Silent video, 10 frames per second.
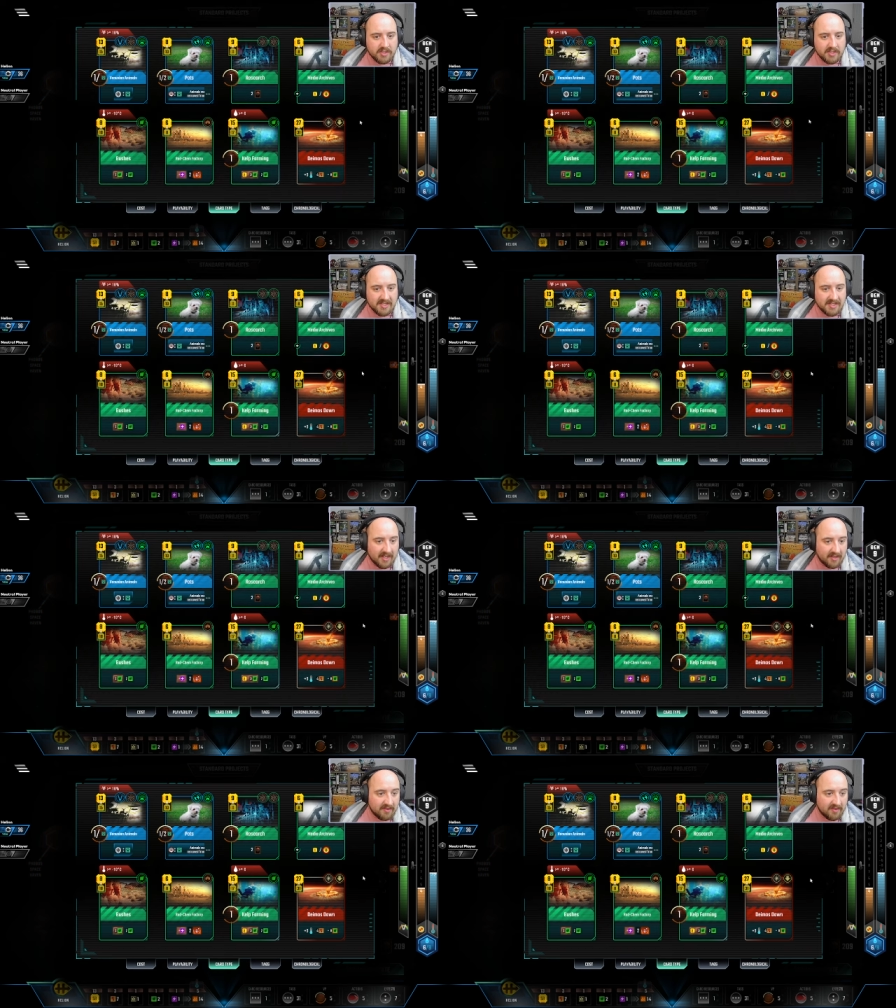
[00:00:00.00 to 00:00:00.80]
to
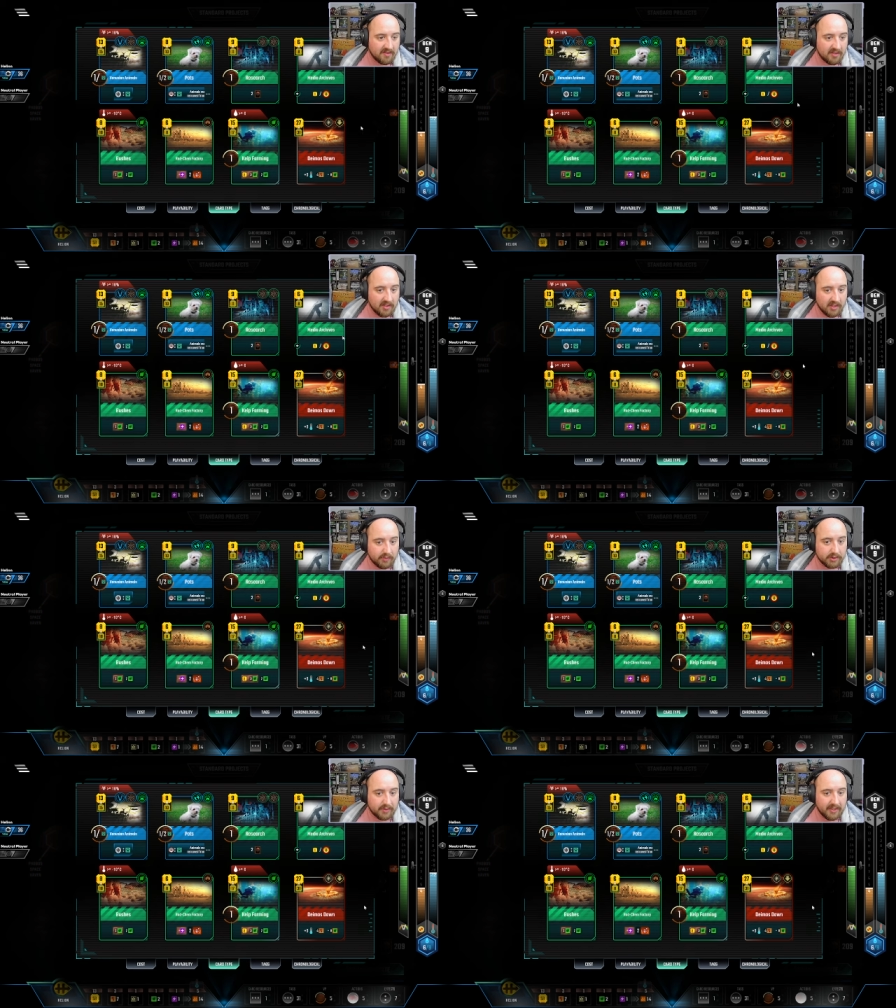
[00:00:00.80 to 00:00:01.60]
cycle,
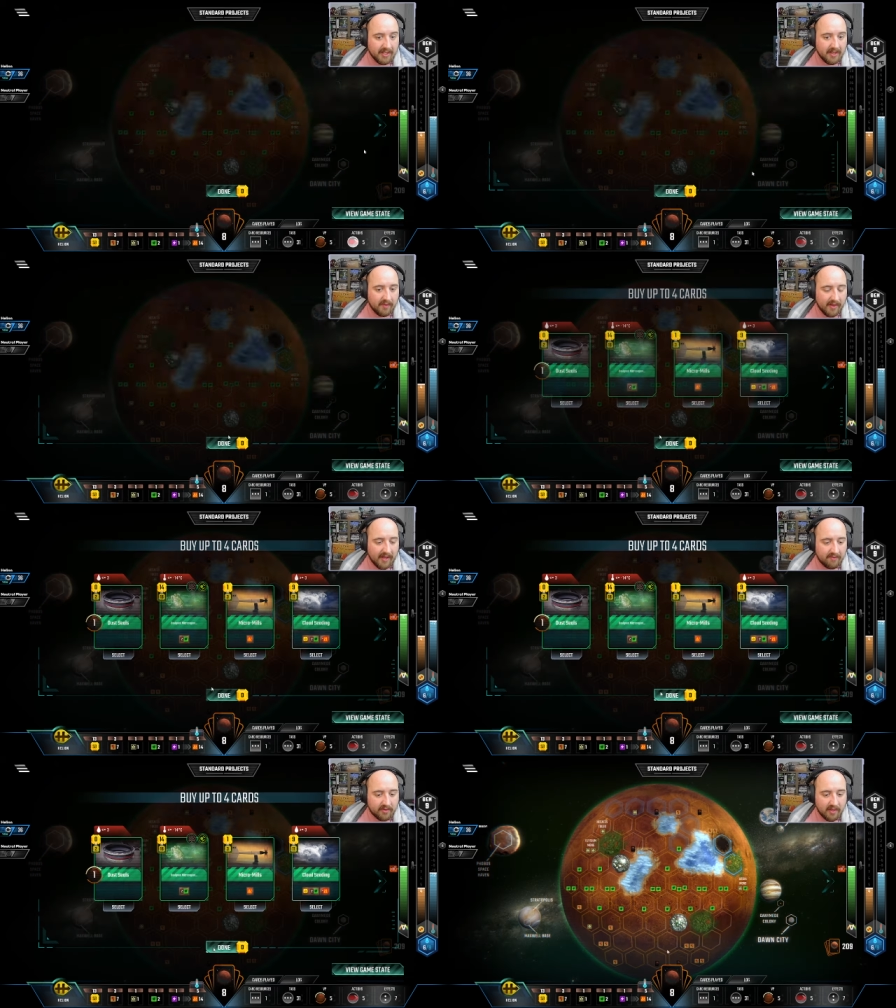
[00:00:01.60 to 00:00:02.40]
which right now I
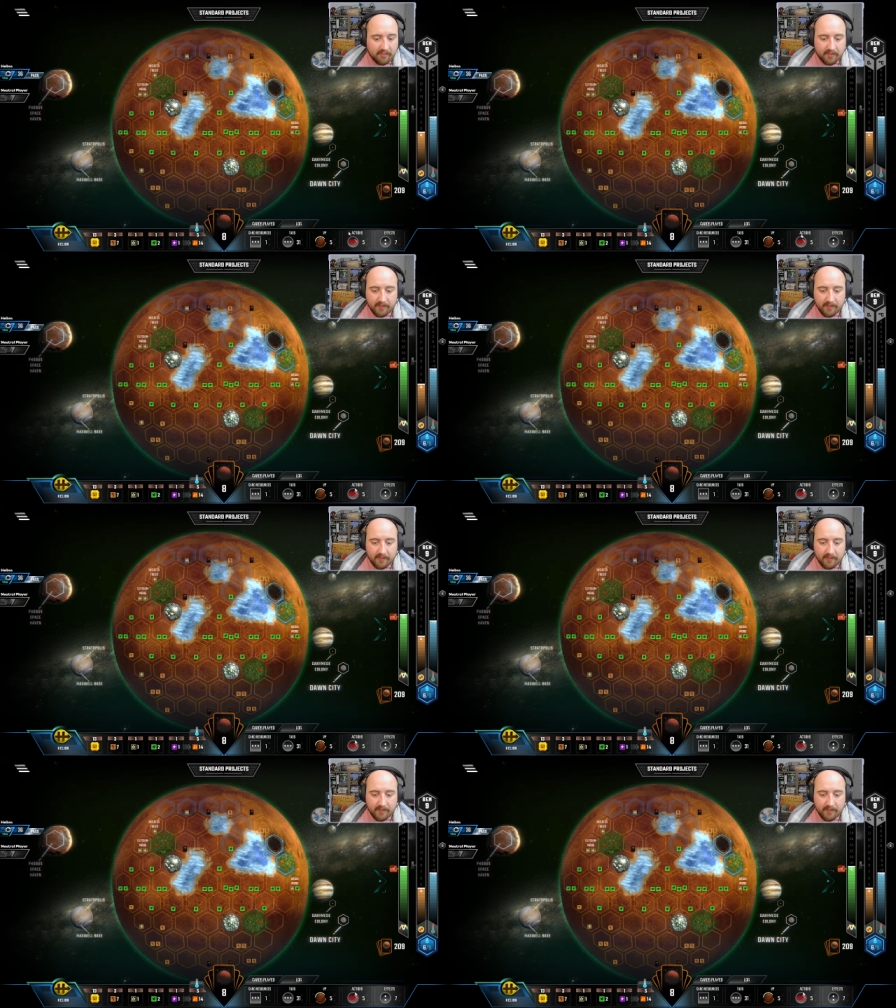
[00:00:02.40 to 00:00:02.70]
have a couple